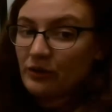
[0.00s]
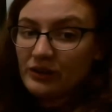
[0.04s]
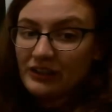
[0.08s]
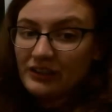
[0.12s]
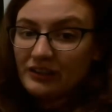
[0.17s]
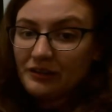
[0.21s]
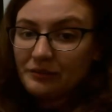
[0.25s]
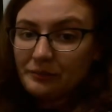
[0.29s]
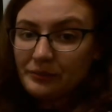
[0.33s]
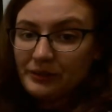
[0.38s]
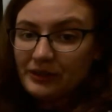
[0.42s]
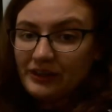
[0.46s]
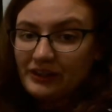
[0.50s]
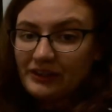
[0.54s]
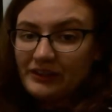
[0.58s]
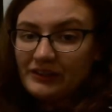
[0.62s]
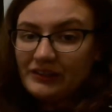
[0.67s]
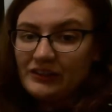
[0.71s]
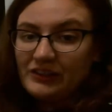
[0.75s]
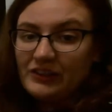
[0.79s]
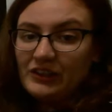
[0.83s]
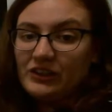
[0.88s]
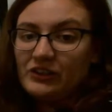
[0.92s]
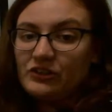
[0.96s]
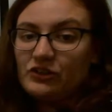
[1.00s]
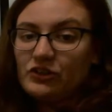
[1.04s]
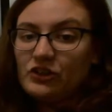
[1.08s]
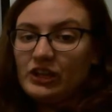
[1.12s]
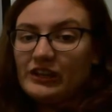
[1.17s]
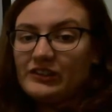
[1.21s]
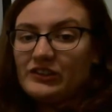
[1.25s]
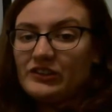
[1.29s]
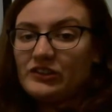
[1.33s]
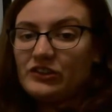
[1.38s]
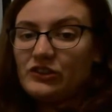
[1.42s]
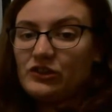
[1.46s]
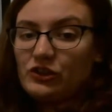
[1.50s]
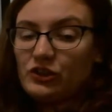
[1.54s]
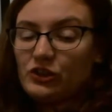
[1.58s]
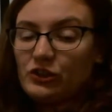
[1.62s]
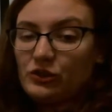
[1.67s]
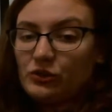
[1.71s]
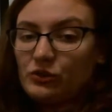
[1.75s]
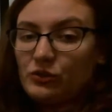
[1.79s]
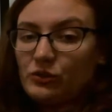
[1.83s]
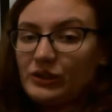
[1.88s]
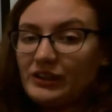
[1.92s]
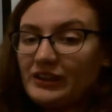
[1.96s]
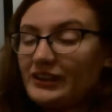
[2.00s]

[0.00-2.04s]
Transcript: the numbers just to